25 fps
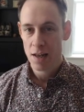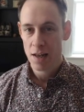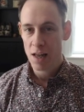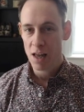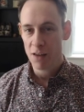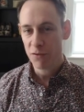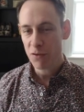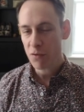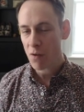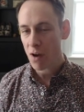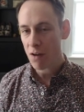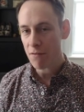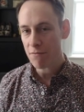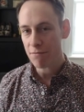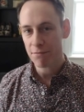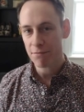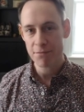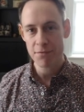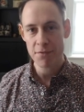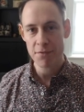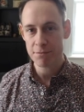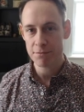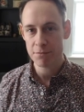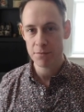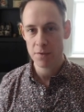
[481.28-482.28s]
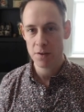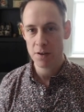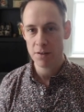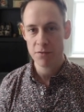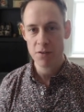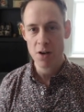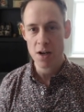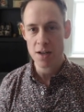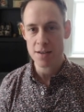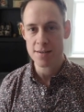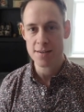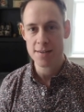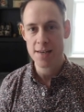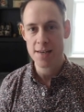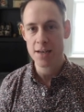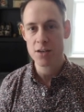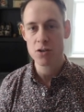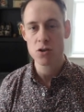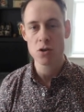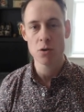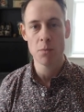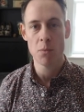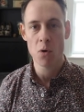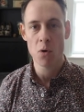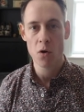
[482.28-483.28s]
If you've got
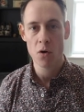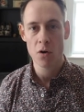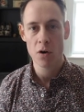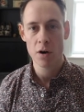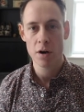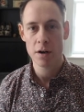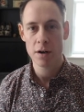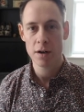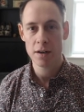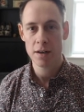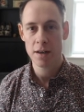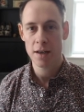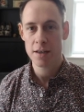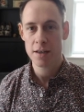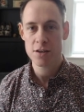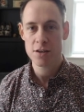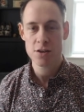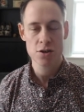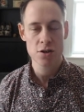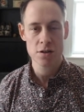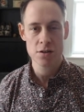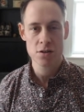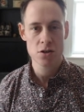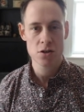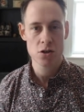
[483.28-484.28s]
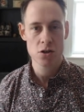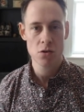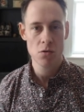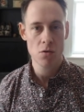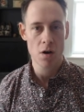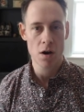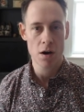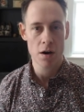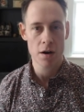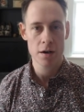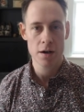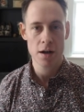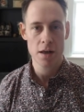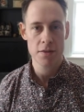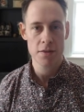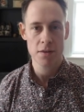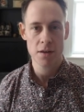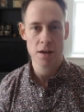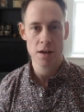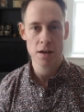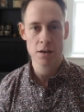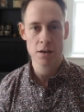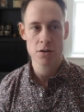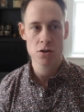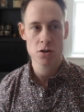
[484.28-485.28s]
6 or more, it's just too hard, I
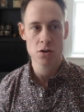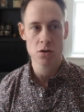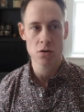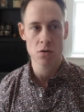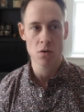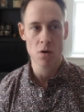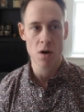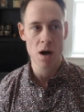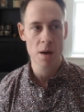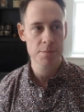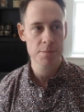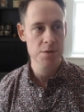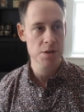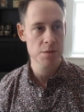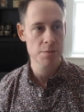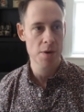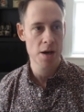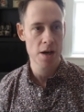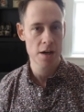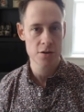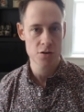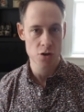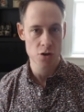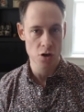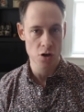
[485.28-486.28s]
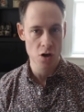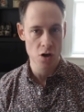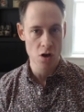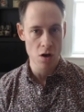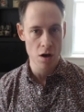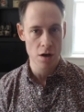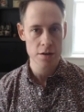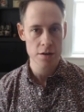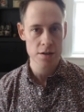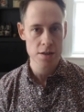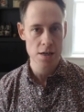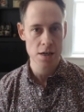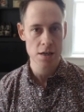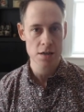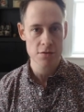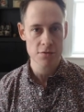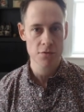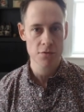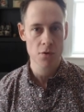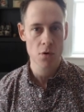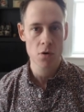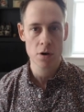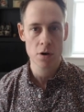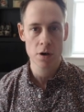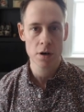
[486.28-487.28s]
think, to optimize your content
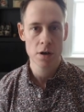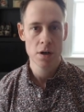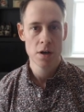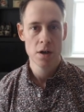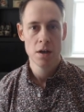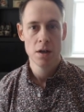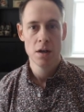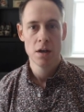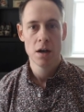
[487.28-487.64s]
for